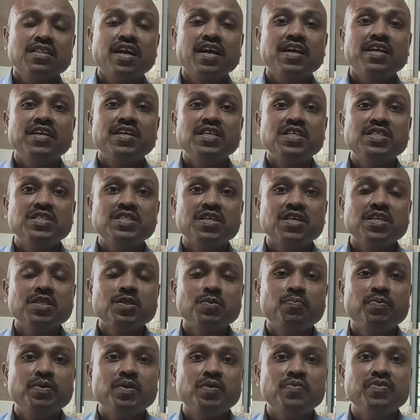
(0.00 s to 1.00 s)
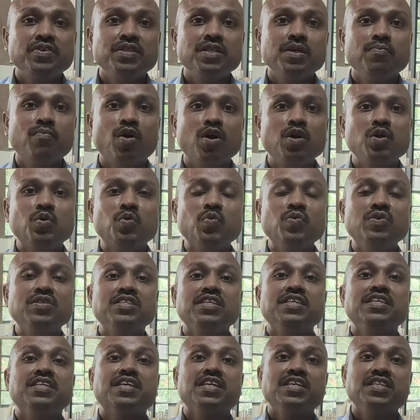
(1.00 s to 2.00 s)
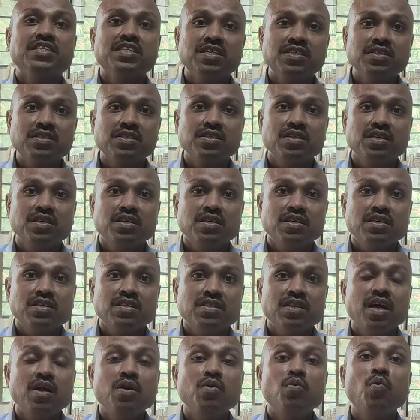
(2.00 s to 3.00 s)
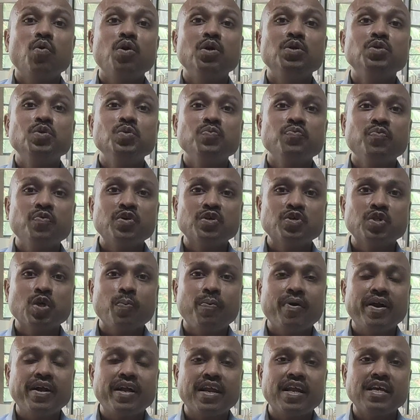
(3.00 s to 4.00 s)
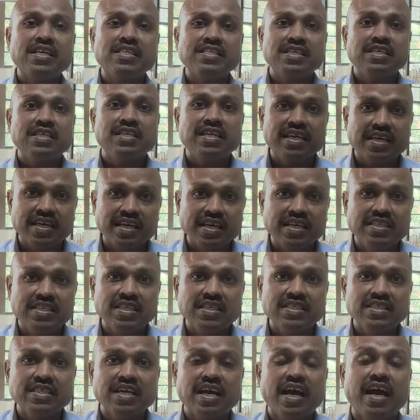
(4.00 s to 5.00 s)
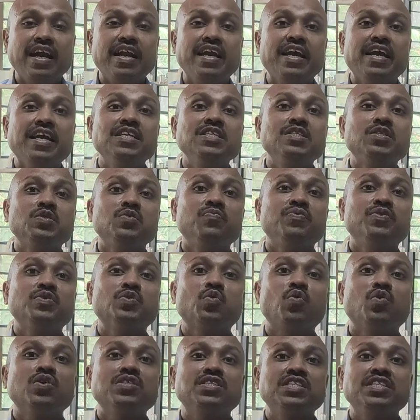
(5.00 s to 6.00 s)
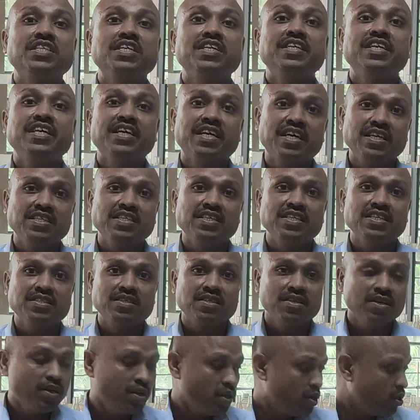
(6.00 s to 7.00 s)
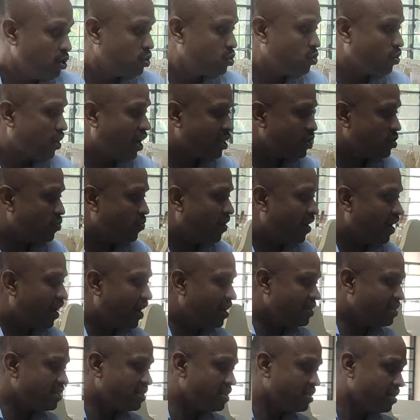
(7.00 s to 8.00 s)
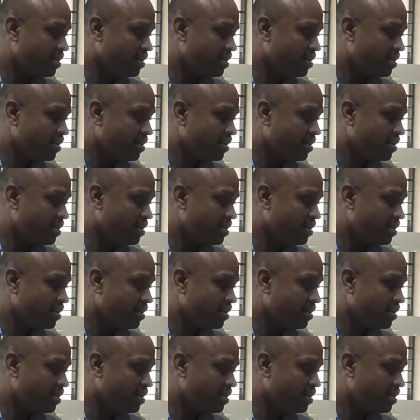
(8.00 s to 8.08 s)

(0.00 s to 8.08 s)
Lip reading: then distance between the molecules increases, then cohesive force of attraction decreases and hence viscosity decreases. So as far as